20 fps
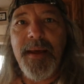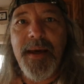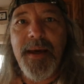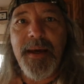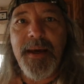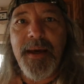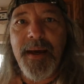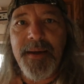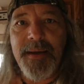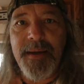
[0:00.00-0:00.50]
I
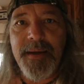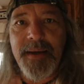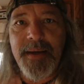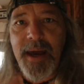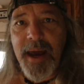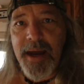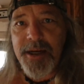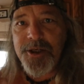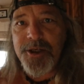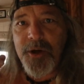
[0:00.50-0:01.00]
get I
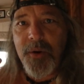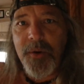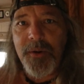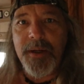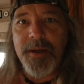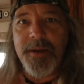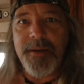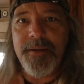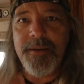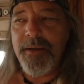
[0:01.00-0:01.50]
get
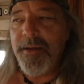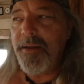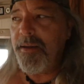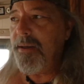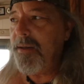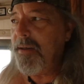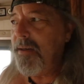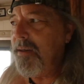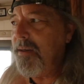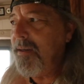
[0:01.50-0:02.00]
cashola.
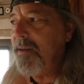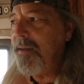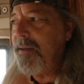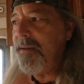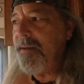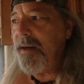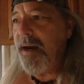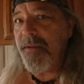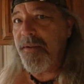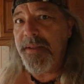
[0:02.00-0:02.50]

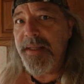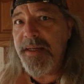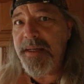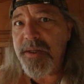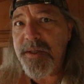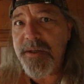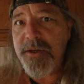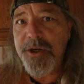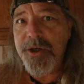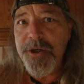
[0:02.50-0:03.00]
Now
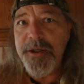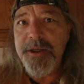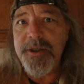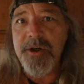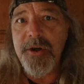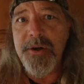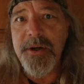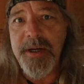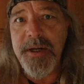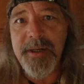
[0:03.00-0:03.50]
this
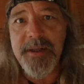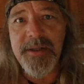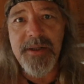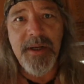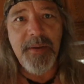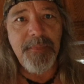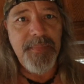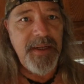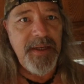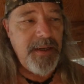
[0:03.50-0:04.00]
could turn into
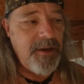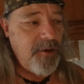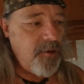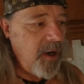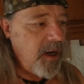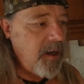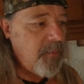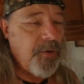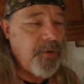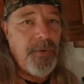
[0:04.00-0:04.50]
something
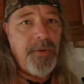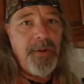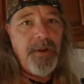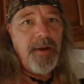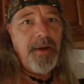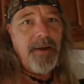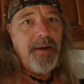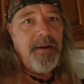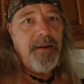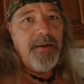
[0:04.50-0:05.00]
incredible.
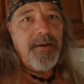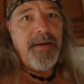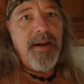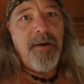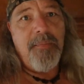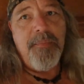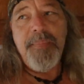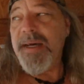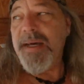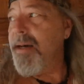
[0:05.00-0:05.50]

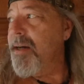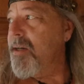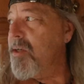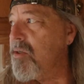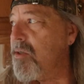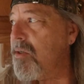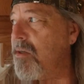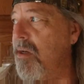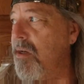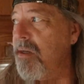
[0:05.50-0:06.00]
Now
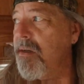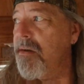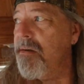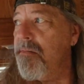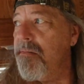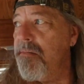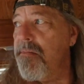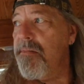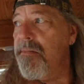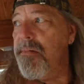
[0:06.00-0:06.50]
because
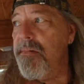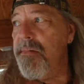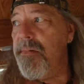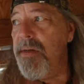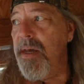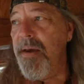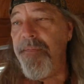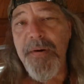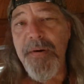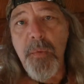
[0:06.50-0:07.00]

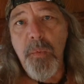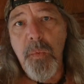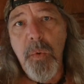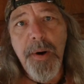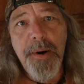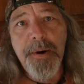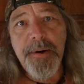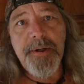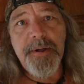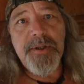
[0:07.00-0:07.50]
if it
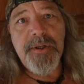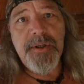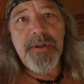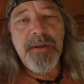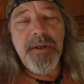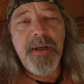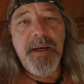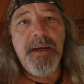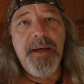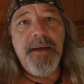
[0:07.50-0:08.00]

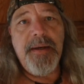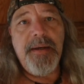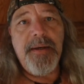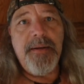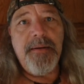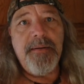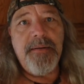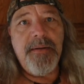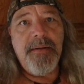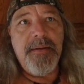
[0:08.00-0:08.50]
works
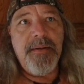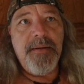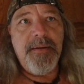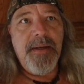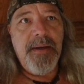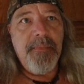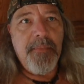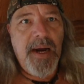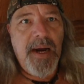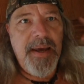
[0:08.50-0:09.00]
and
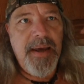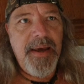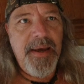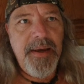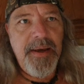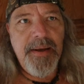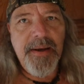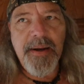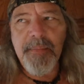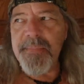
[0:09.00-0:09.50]
in my
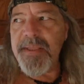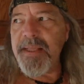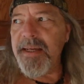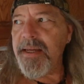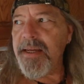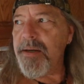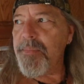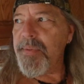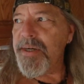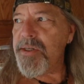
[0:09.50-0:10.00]
head I'm
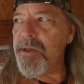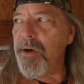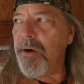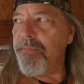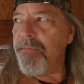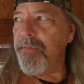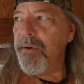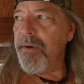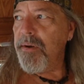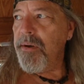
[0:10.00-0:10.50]
thinking to
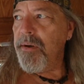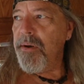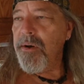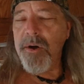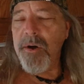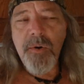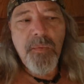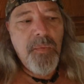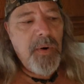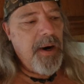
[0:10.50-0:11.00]
myself,
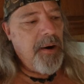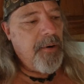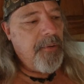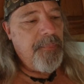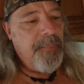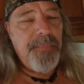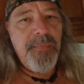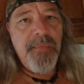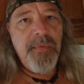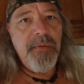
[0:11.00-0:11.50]

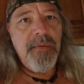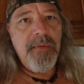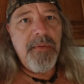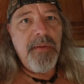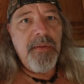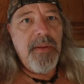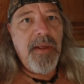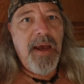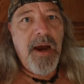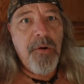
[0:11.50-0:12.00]
wow,
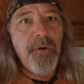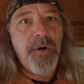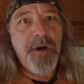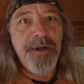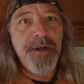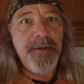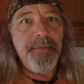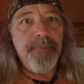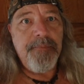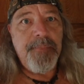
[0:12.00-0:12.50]
how
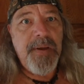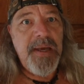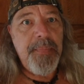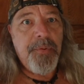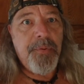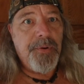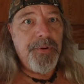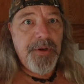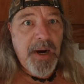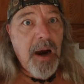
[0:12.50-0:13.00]
could
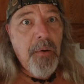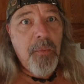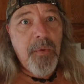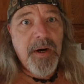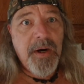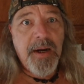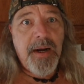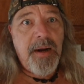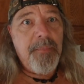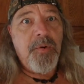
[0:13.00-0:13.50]
people not
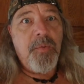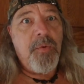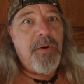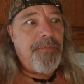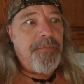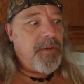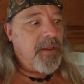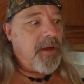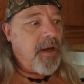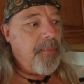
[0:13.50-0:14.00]
want to come to
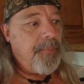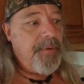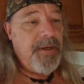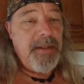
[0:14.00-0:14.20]
work for the